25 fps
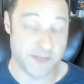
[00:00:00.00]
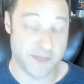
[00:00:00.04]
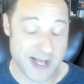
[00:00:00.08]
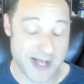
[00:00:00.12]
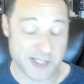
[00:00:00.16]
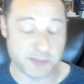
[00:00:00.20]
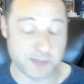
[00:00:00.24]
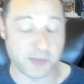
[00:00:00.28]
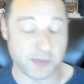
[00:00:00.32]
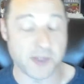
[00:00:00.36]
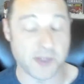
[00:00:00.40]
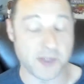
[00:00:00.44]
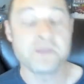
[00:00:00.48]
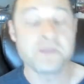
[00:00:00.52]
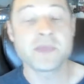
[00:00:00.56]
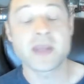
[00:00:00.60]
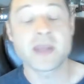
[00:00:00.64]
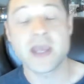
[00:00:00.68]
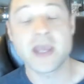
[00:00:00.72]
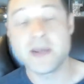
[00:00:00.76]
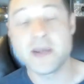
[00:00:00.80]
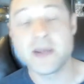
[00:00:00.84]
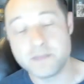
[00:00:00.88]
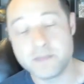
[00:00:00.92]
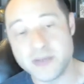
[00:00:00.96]
passport,
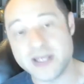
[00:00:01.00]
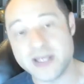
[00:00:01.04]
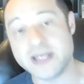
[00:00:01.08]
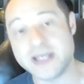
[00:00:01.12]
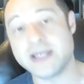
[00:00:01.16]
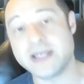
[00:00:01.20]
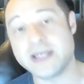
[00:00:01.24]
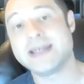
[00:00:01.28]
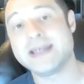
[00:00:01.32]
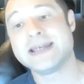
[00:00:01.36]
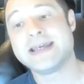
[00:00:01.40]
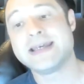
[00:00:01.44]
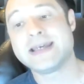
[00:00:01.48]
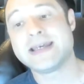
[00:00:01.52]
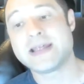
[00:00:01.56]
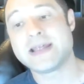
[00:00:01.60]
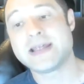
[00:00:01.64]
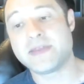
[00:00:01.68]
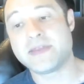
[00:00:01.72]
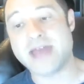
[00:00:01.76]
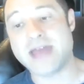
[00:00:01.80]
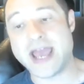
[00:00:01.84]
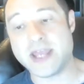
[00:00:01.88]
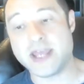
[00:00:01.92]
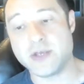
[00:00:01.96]
and B,
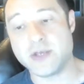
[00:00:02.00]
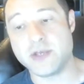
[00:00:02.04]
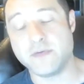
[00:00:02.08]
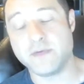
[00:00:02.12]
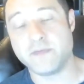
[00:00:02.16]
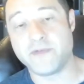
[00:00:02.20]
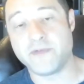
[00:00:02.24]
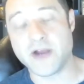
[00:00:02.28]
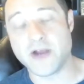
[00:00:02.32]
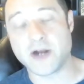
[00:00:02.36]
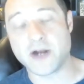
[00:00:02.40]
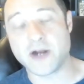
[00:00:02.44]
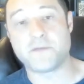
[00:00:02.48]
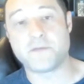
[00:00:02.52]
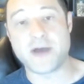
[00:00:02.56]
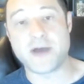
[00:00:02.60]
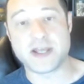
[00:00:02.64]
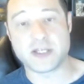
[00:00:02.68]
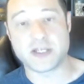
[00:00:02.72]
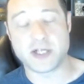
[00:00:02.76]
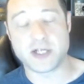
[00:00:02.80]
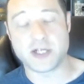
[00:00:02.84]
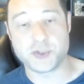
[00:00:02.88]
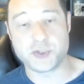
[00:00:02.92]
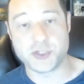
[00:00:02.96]
that you verify
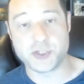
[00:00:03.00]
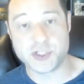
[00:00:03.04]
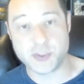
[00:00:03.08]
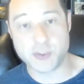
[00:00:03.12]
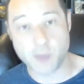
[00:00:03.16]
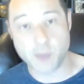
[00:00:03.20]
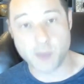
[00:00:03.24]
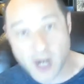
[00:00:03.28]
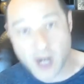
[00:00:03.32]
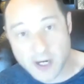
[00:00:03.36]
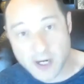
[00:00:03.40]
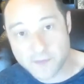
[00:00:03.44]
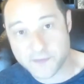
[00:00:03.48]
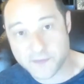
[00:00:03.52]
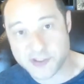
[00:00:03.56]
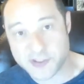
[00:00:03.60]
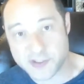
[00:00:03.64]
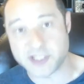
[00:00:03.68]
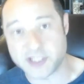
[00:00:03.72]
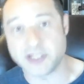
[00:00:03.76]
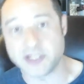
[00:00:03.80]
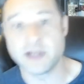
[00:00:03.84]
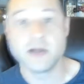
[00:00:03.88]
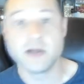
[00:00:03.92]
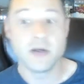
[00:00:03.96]
the countries you are
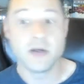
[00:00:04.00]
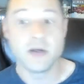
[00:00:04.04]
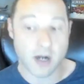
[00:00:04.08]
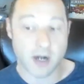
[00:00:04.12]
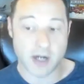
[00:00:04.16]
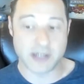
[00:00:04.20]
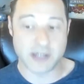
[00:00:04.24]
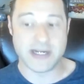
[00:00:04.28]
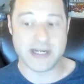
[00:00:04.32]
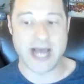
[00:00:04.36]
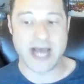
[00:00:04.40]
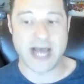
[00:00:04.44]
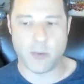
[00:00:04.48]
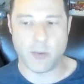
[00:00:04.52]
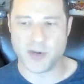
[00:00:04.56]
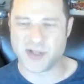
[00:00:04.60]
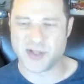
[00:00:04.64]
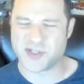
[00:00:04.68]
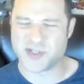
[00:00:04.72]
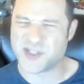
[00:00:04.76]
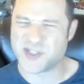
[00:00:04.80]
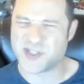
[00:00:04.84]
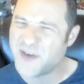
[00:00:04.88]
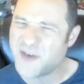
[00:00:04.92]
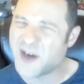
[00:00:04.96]
visiting are not one of
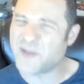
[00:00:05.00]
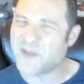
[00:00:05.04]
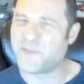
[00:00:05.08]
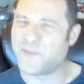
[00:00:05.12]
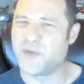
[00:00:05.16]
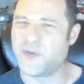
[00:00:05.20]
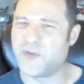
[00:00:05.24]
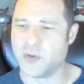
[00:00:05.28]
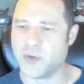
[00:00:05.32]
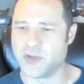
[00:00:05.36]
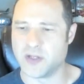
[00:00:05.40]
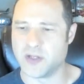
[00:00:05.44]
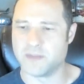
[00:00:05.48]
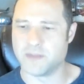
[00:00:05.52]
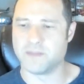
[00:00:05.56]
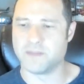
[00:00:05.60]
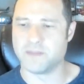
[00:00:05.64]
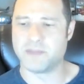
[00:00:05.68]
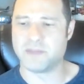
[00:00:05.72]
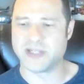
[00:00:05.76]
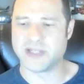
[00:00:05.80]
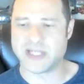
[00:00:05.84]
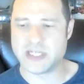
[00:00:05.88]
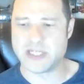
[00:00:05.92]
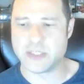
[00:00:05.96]
those. There's very few of them,
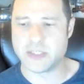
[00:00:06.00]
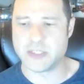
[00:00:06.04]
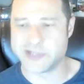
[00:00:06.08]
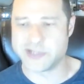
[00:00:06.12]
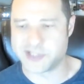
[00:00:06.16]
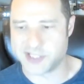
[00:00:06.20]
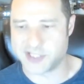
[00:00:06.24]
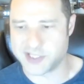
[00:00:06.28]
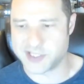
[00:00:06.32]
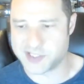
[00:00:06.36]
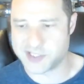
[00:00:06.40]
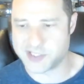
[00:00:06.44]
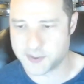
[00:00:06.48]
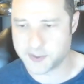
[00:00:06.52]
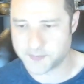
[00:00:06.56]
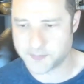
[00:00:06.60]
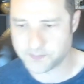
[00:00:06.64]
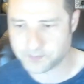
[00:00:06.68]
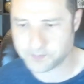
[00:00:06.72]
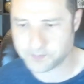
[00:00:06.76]
but they do exist.